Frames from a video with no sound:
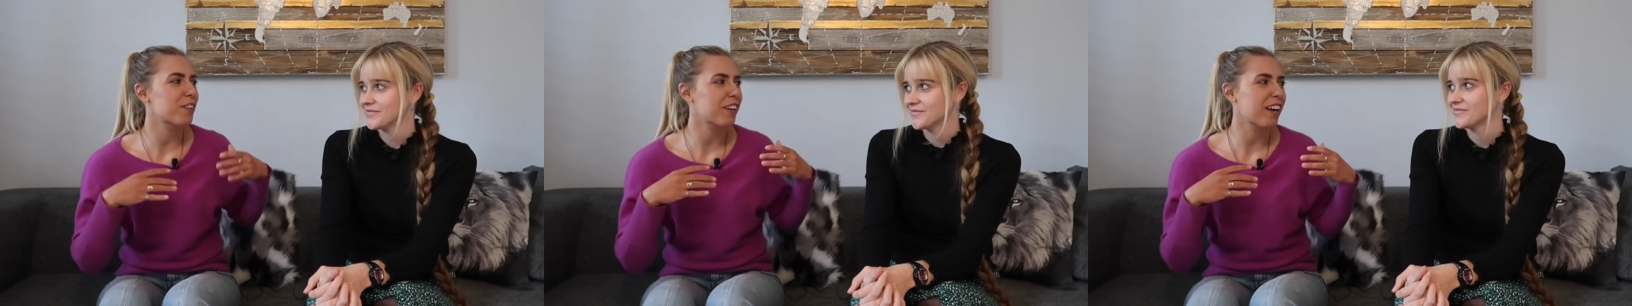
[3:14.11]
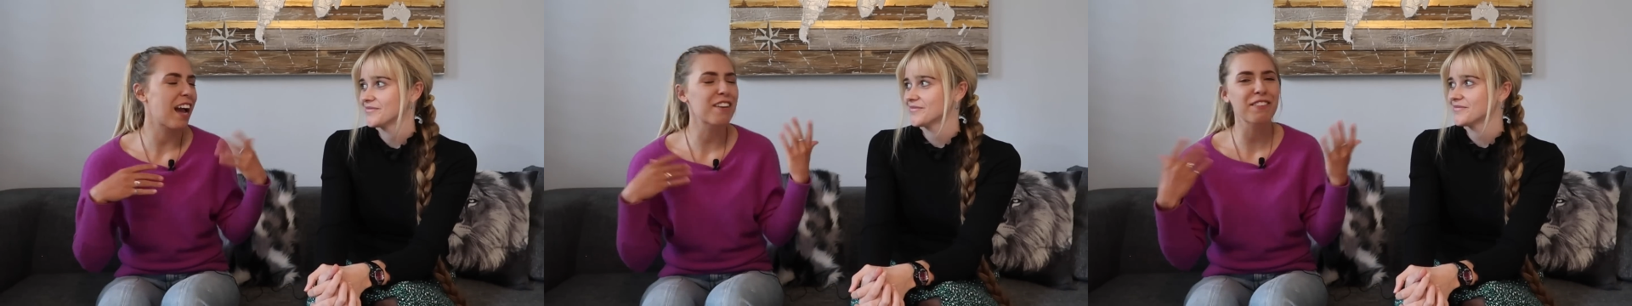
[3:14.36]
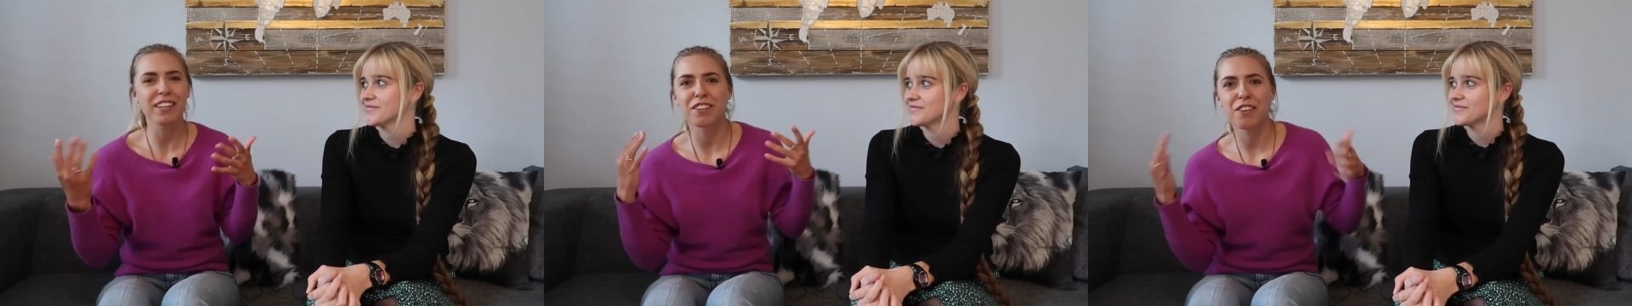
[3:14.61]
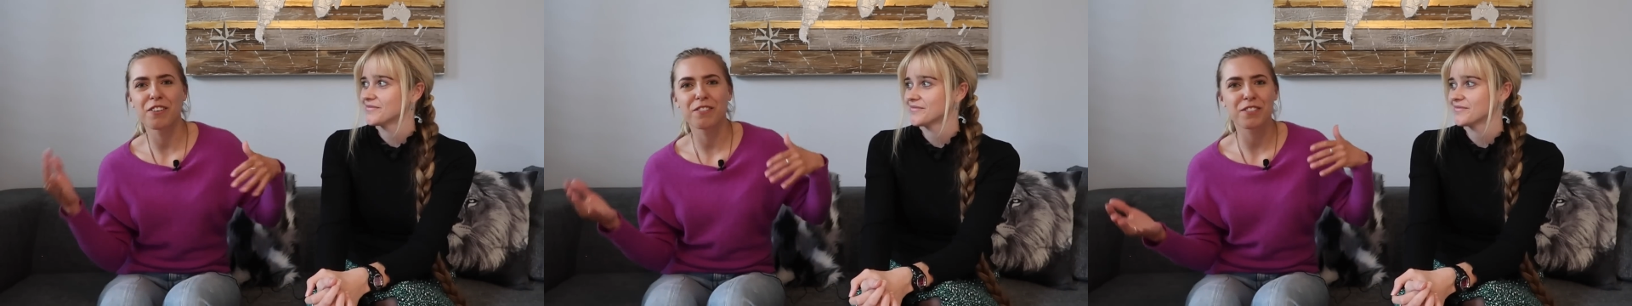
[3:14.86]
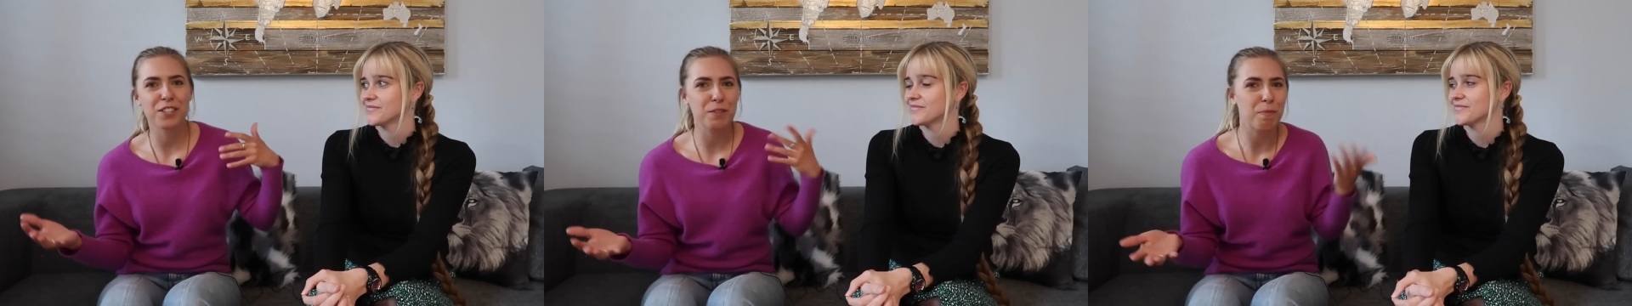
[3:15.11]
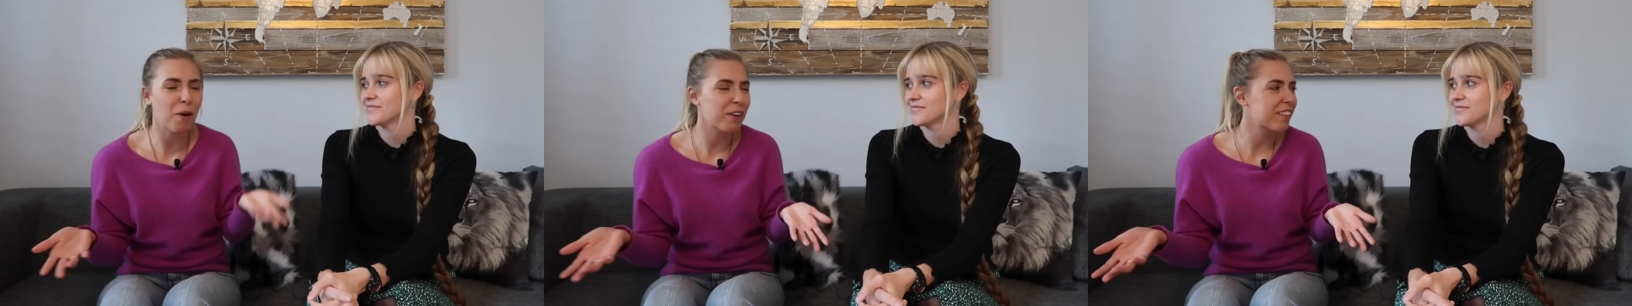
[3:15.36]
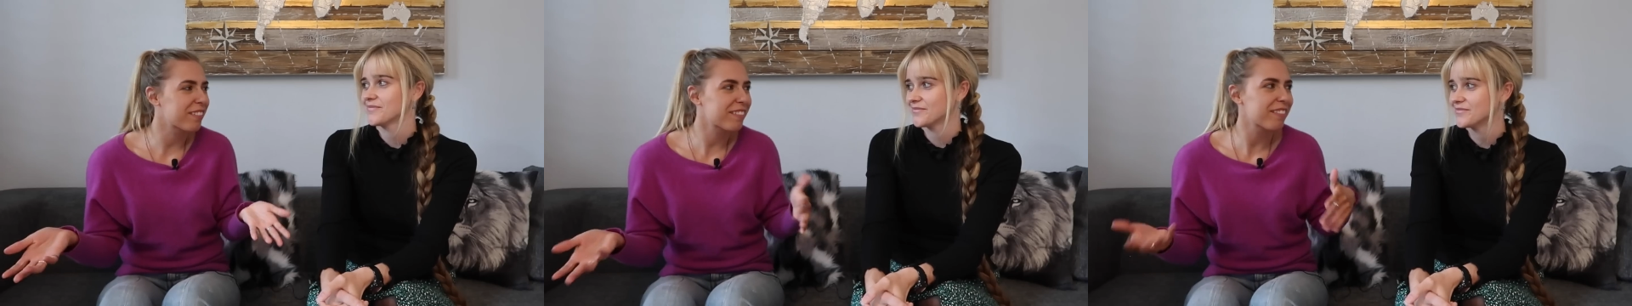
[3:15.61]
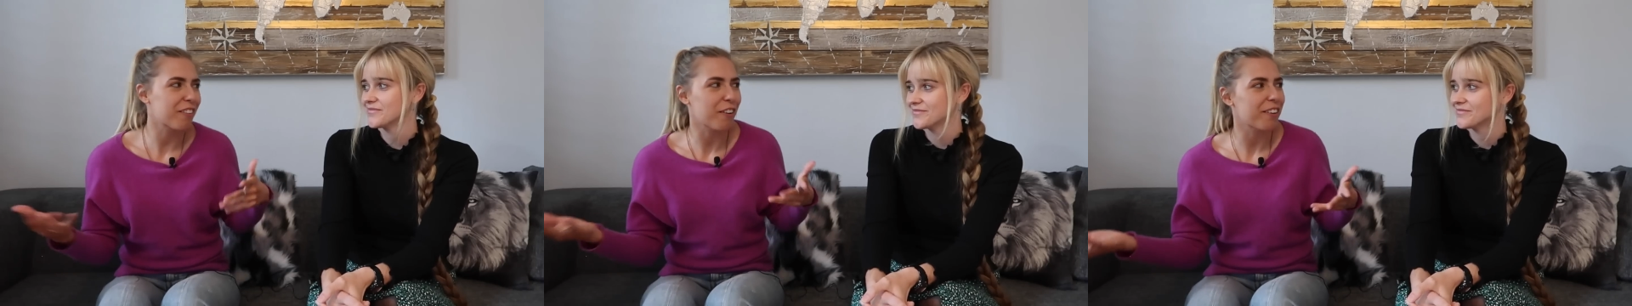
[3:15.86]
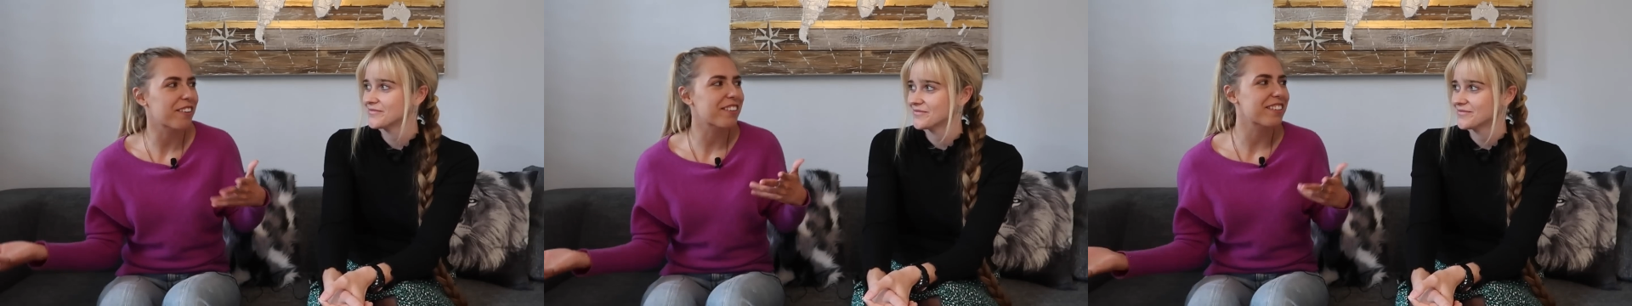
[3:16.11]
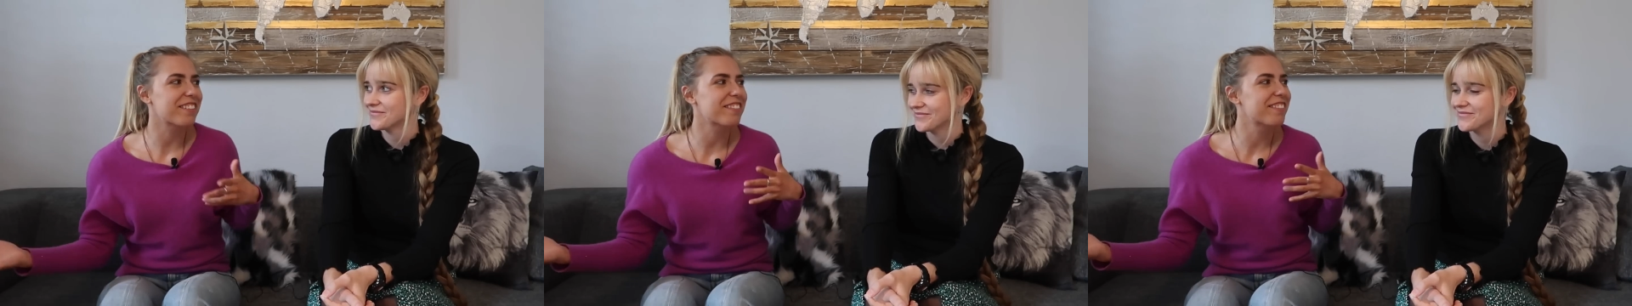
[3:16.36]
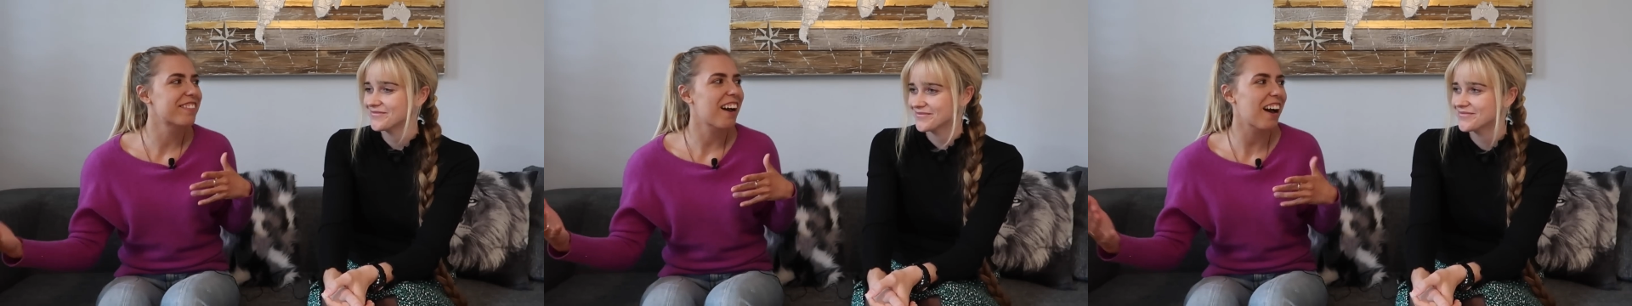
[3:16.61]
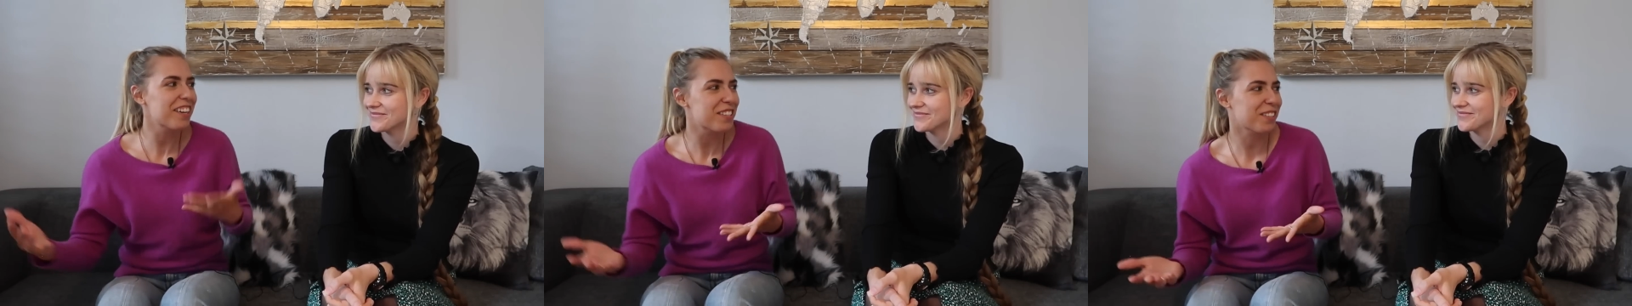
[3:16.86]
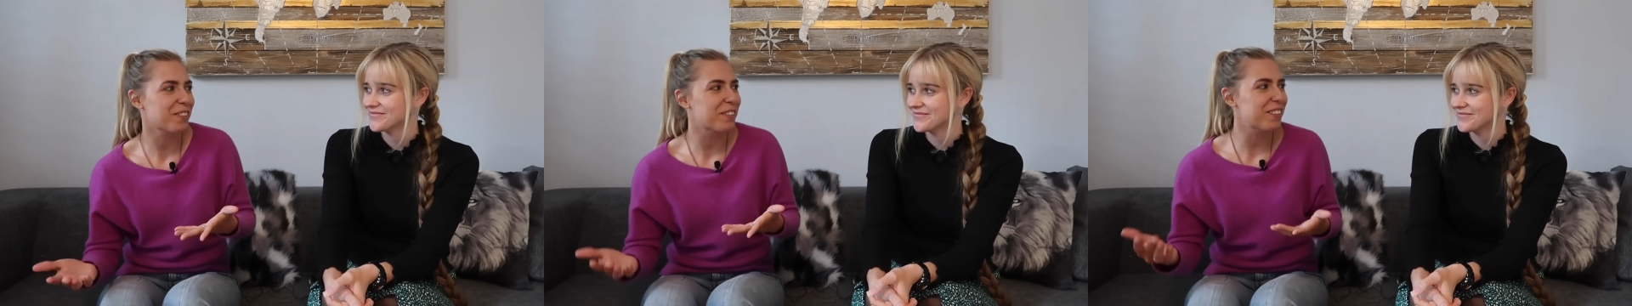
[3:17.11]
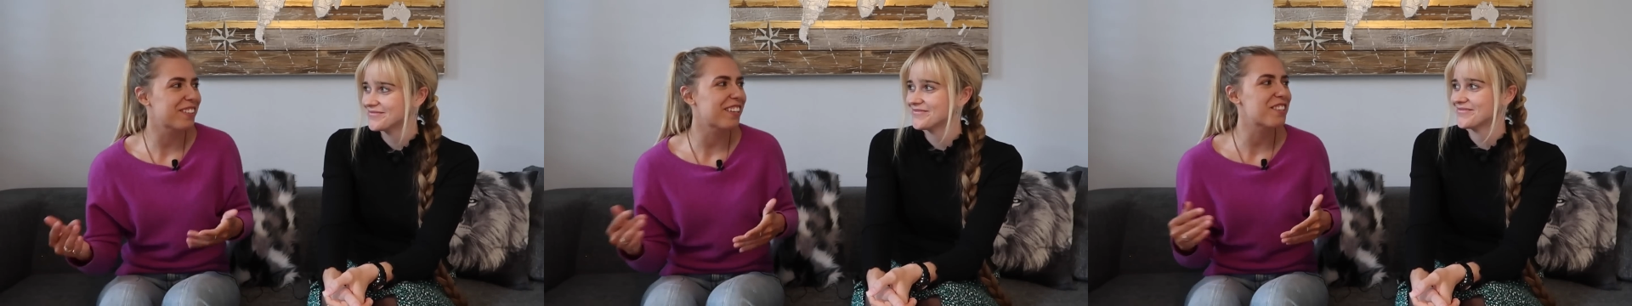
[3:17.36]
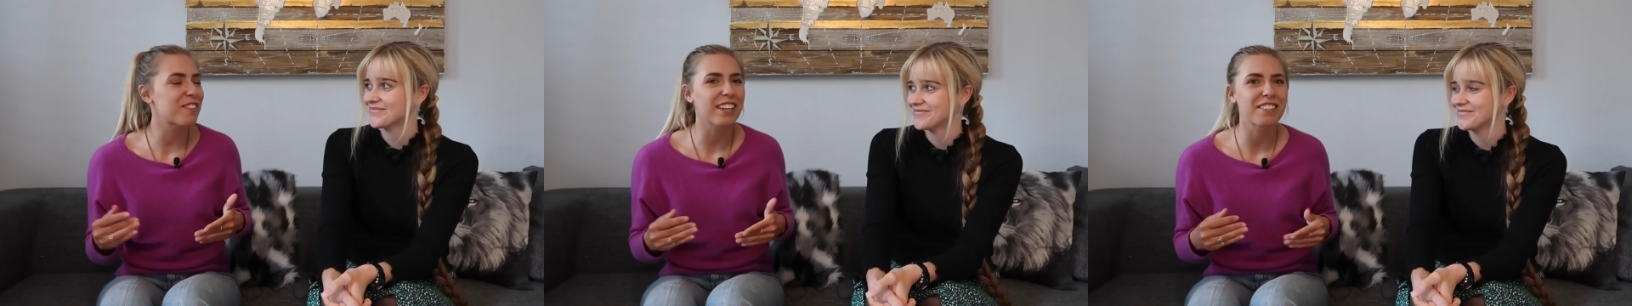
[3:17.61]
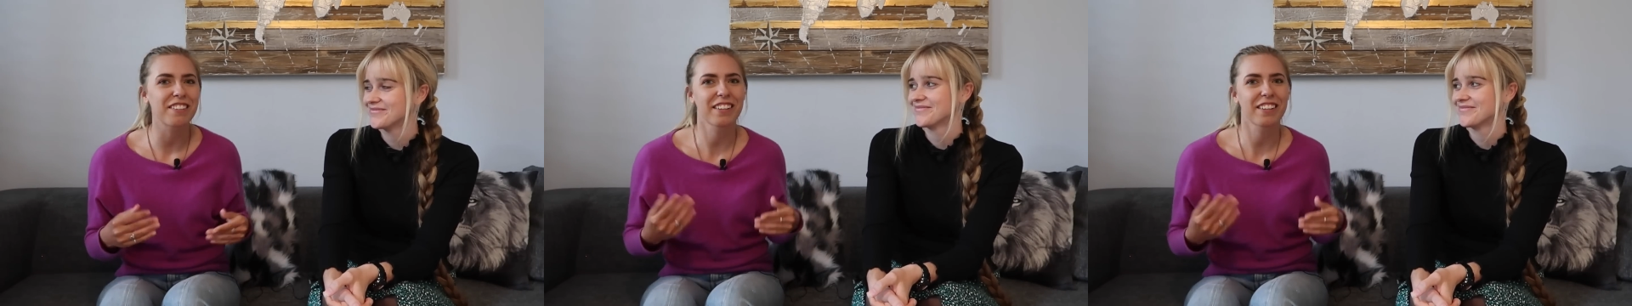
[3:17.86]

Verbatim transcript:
Speaker 1: kind of like a smart nerd in high school and then you get to mm-hmm.